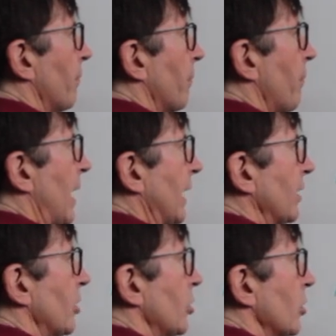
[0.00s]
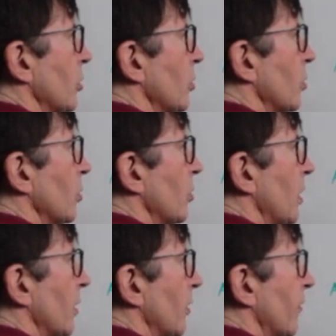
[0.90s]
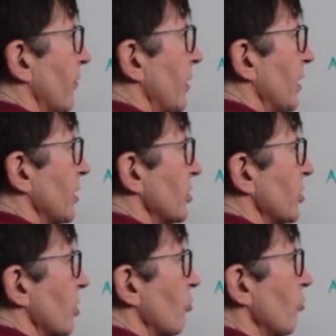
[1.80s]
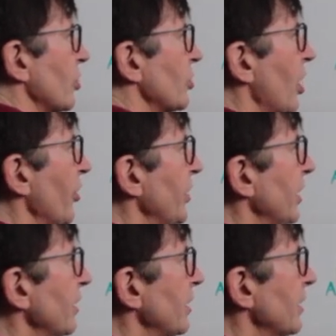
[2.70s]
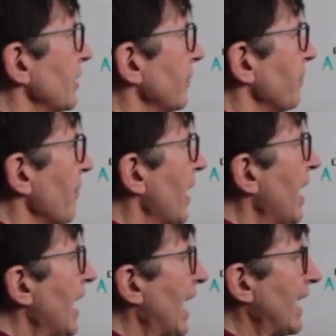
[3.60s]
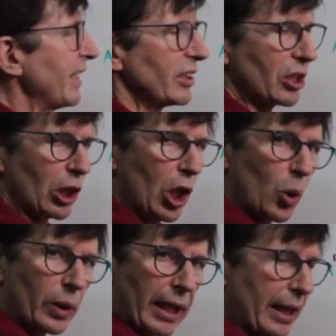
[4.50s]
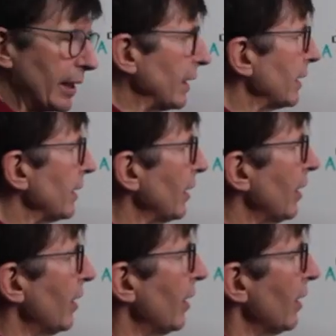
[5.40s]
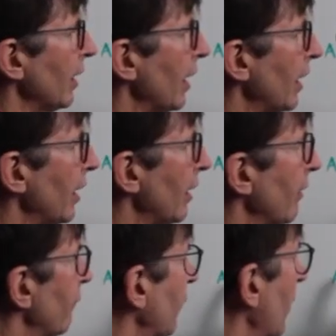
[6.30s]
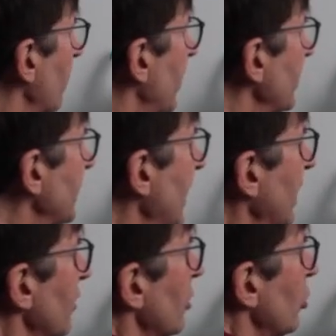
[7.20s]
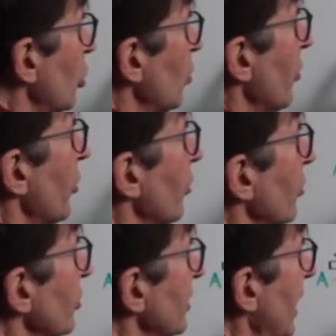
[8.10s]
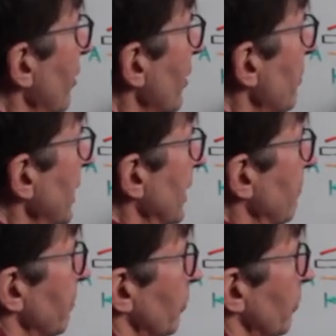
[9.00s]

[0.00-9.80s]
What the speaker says: magnitude of this resultant, and it's located from this end 2/3 down the beam,